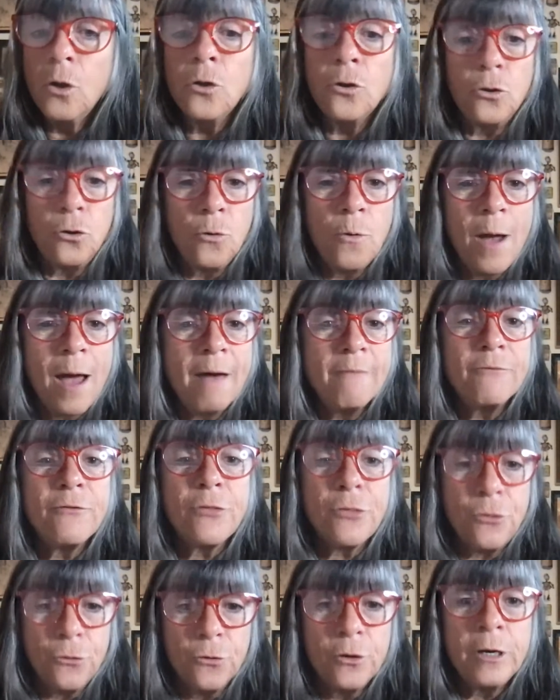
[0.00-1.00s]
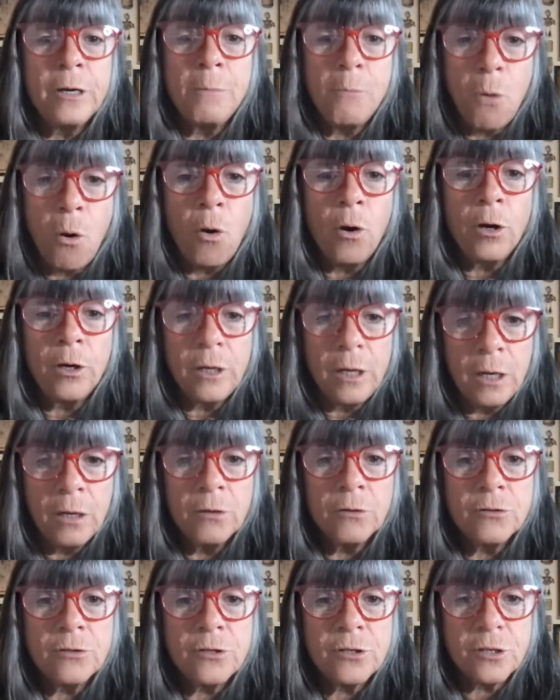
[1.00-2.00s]
you have 30 more
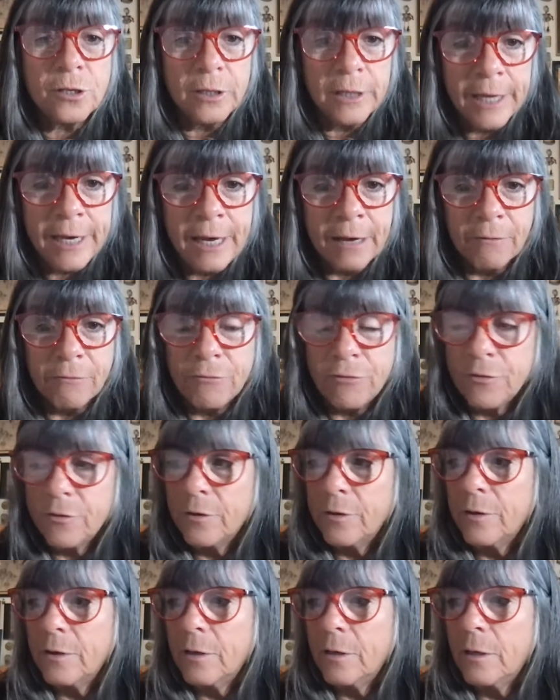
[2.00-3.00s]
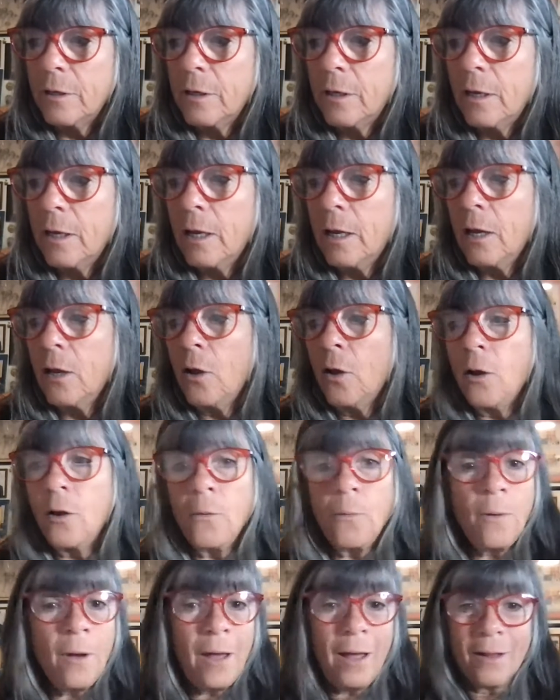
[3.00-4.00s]
years to live.
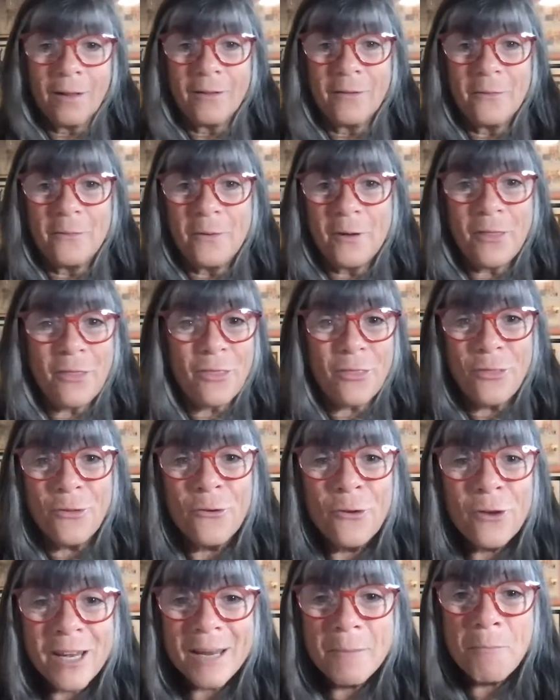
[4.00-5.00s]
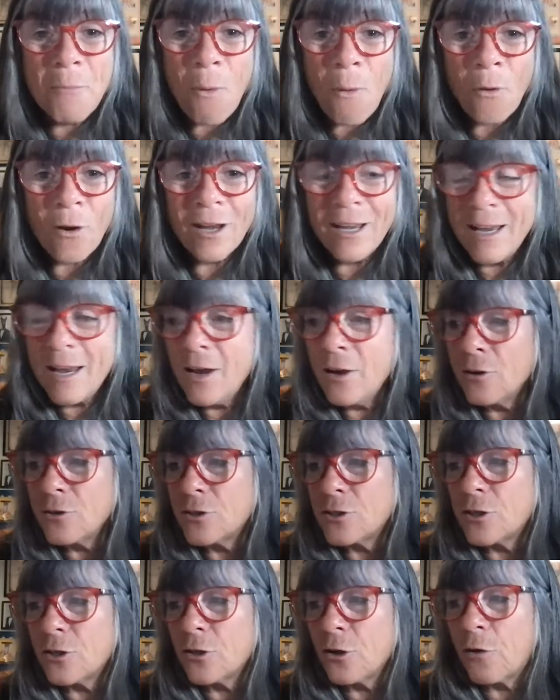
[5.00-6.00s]
Well, with 30 more
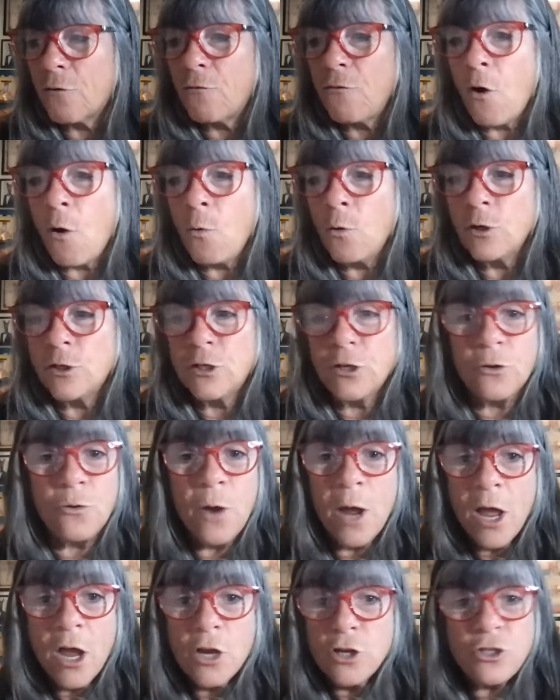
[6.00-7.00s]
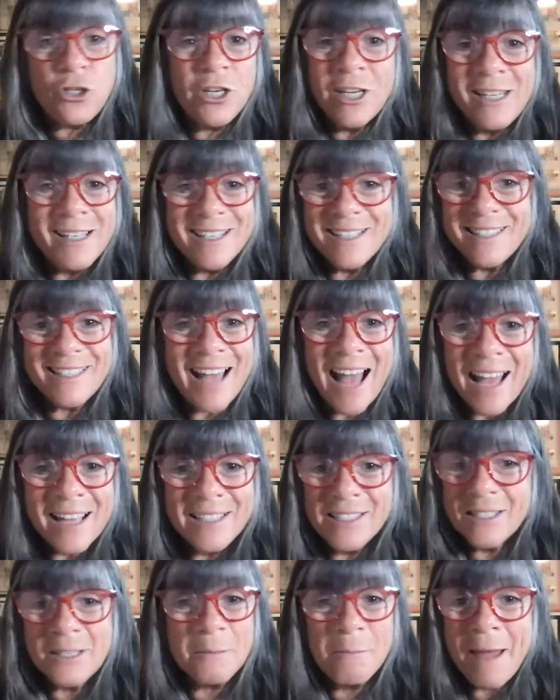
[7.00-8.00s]
years to look forward to, she
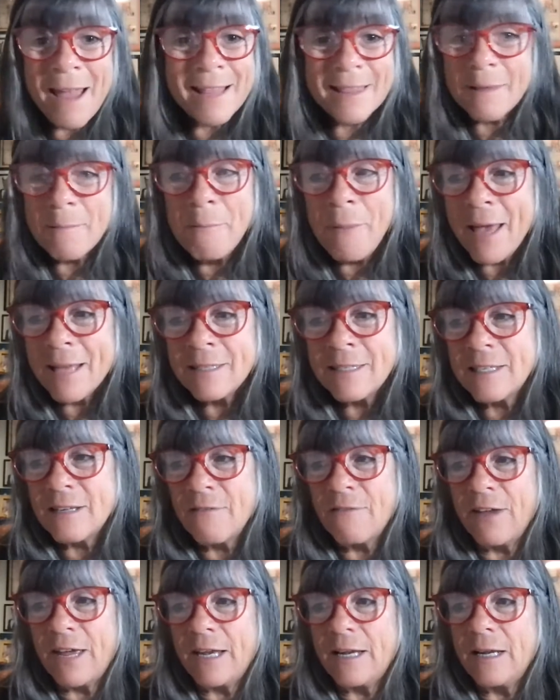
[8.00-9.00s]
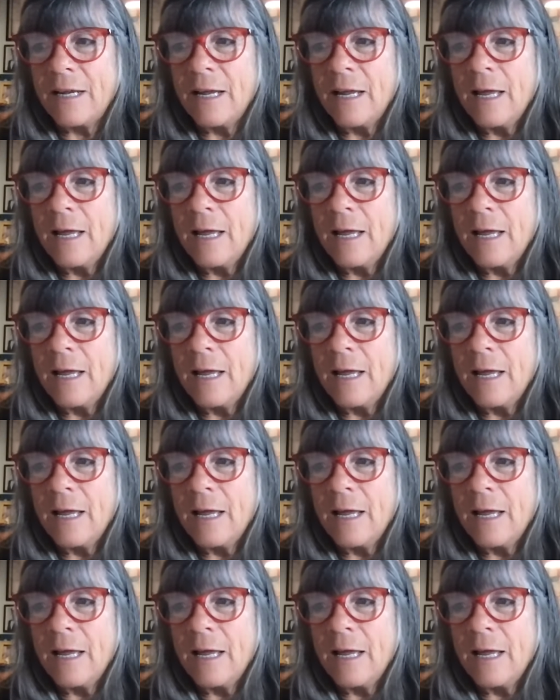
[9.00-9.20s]
decides to make the best of it.